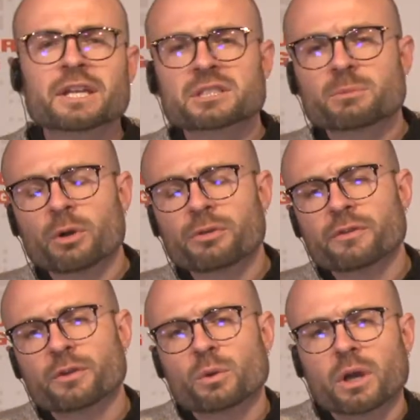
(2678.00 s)
to both of
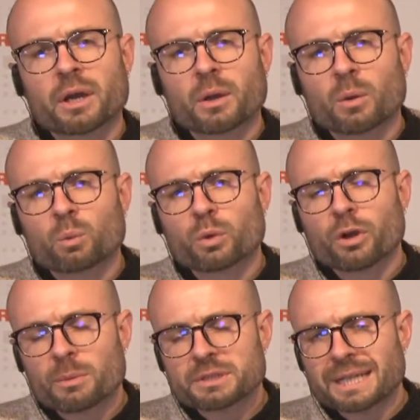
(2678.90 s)
you. We're
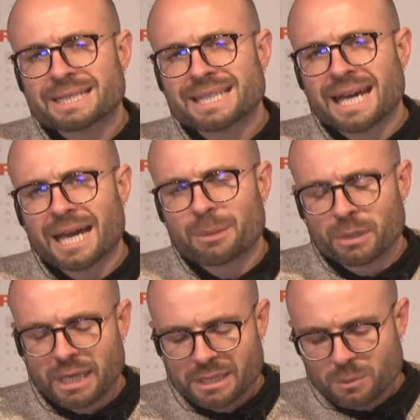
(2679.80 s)
almost out of time, but
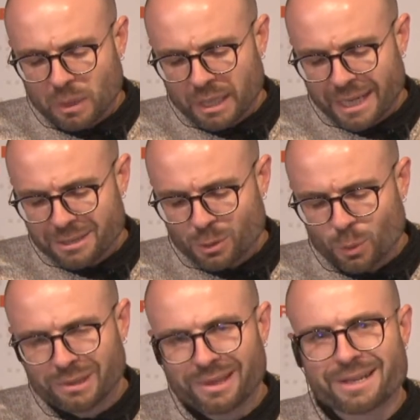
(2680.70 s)
I did want to ask
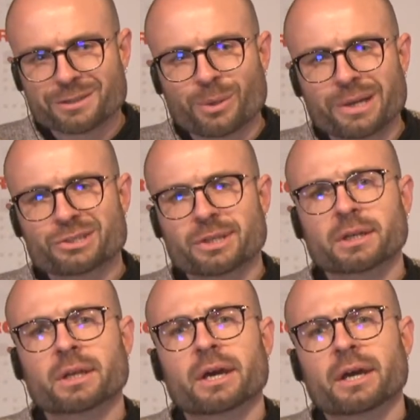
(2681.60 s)
one last question
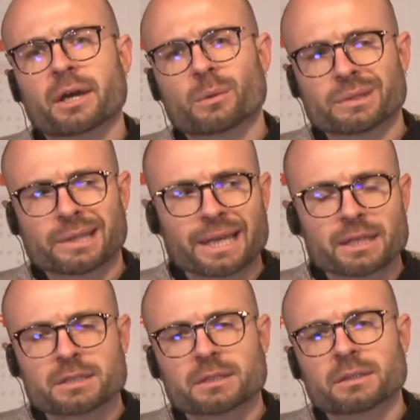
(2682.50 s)
related
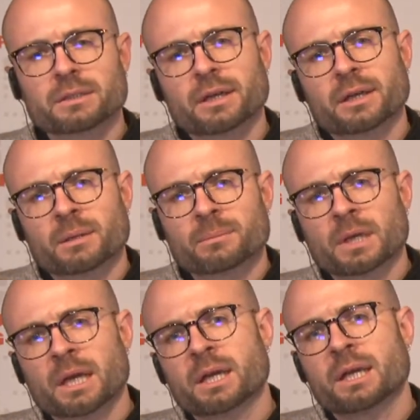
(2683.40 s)
to
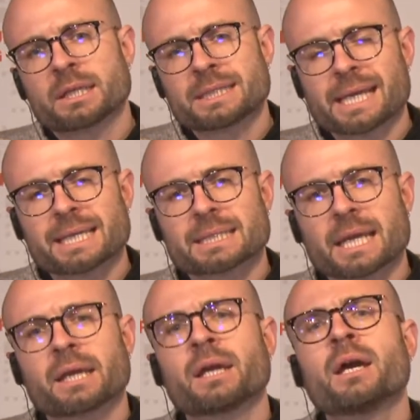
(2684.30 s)

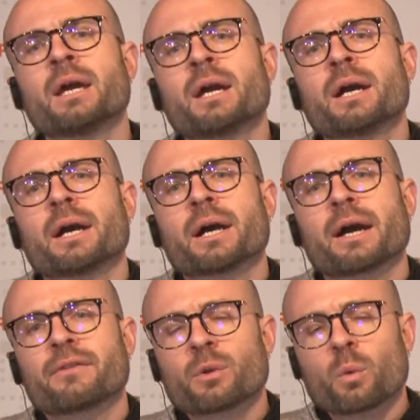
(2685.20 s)
DSA. I
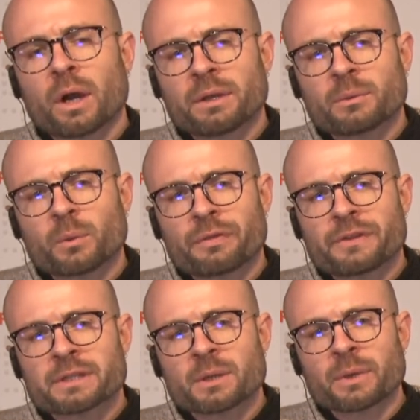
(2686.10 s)
think one
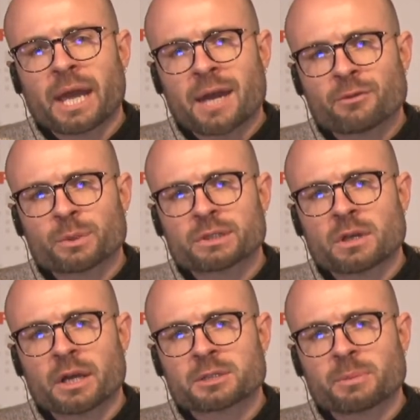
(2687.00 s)
thing that we haven't really
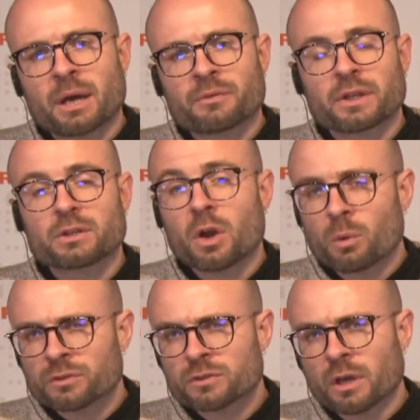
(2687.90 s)
talked about, that no
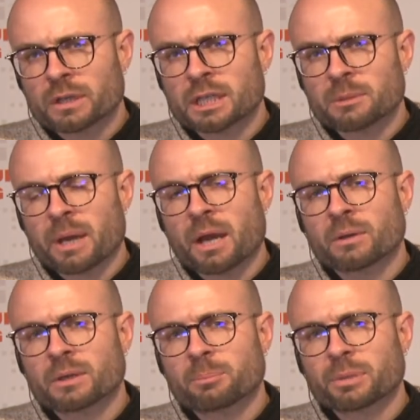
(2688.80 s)
one's talking
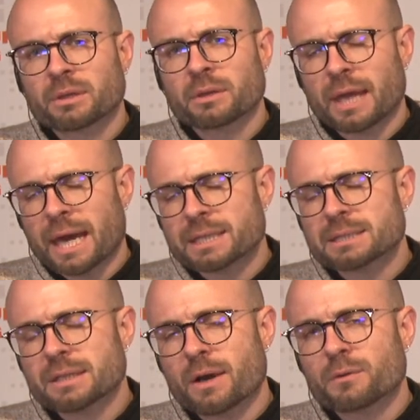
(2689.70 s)
about, but that
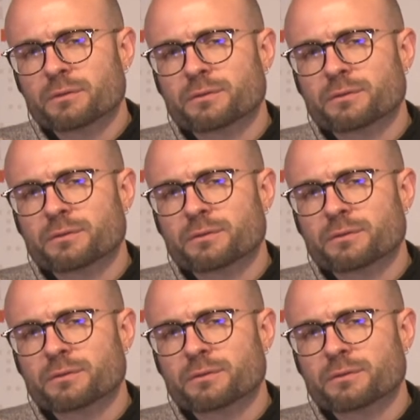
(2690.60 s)
itself